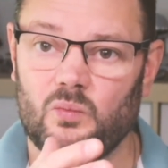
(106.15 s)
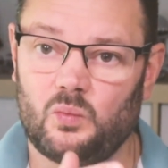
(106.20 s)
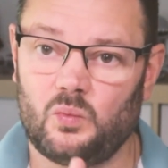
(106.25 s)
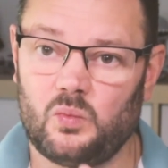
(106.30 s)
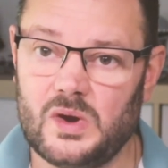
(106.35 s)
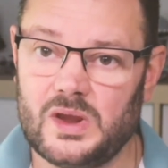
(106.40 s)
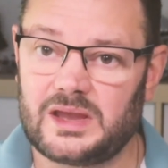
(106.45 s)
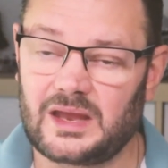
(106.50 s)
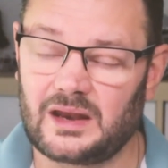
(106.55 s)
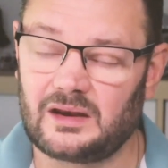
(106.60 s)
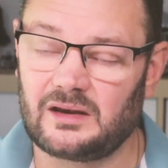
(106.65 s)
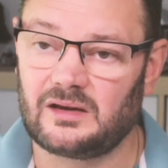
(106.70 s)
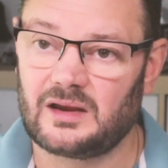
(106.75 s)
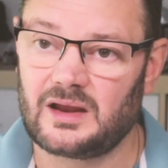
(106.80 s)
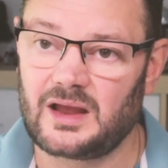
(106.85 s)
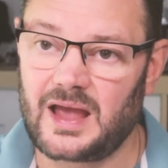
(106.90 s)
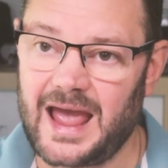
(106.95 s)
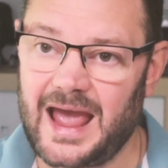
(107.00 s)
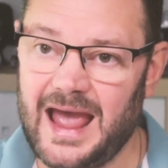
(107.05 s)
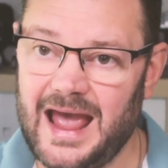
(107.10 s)
we can
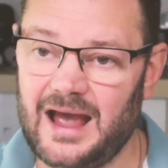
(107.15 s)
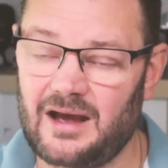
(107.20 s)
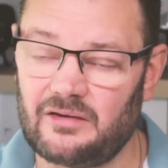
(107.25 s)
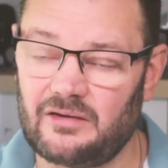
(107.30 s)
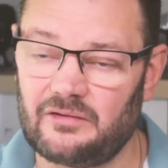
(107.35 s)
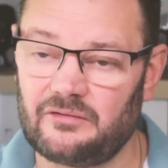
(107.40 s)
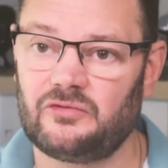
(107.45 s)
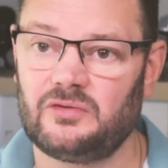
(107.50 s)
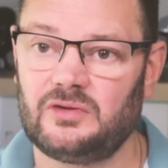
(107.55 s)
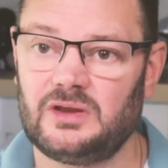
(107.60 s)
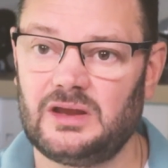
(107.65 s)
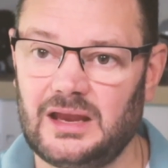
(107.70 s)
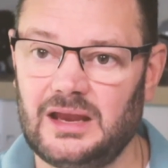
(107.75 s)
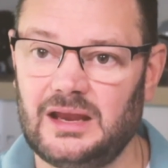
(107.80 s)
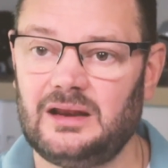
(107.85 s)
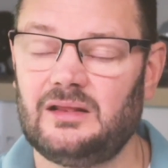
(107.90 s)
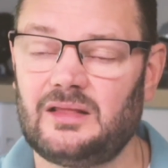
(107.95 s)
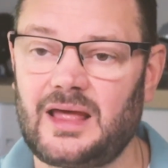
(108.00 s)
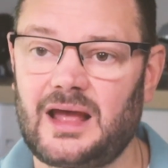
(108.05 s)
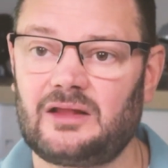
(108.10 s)
have
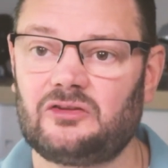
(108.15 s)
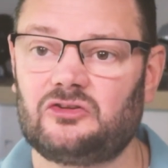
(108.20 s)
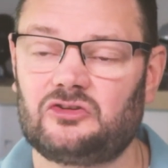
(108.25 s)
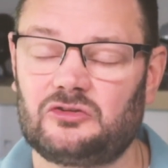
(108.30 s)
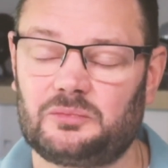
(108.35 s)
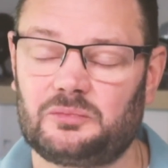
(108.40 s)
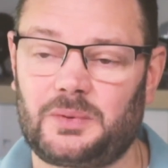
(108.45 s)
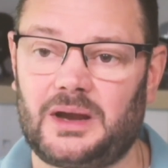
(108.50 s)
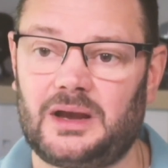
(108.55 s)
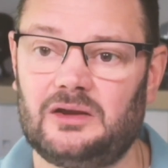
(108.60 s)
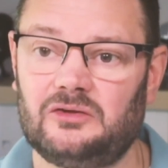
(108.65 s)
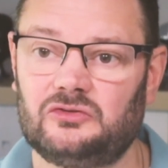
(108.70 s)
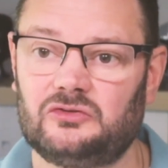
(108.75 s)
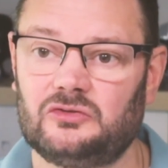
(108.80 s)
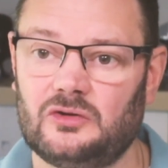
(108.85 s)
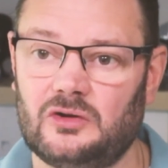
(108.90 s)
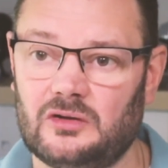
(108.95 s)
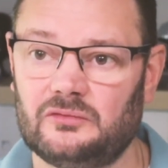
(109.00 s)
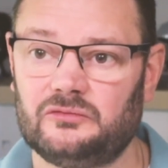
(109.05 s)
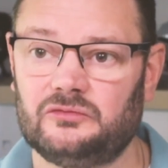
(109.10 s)
in that space
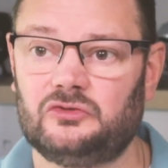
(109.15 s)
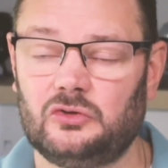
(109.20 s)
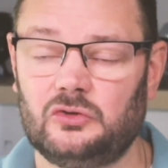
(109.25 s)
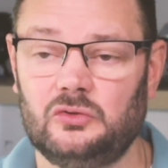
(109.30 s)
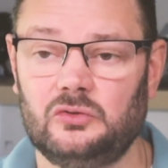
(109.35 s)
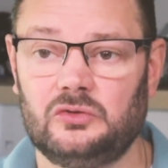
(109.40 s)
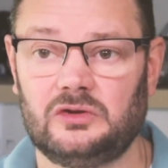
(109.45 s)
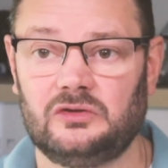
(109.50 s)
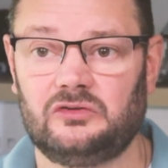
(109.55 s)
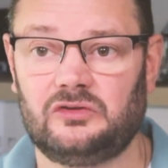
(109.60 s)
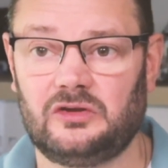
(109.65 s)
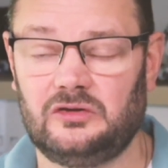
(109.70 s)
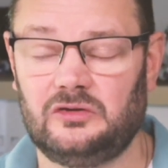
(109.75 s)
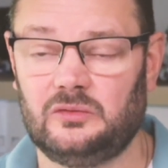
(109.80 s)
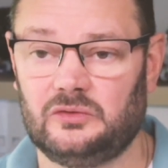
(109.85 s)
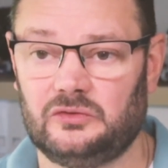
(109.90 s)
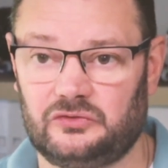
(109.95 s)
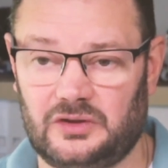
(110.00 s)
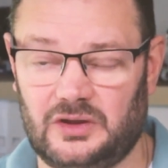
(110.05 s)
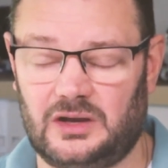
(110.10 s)
of 2
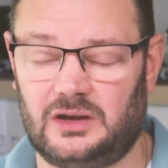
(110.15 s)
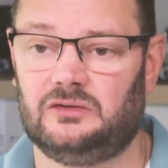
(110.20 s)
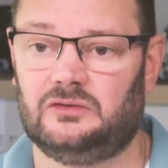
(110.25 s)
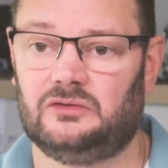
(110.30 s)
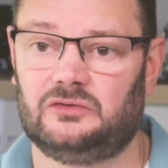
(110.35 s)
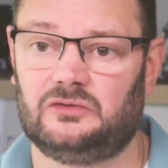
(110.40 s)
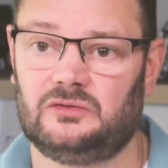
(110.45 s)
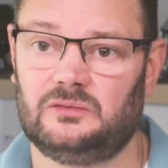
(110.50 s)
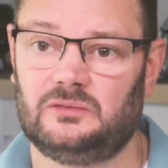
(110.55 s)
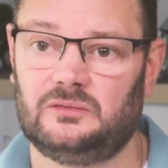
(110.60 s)
continuous days.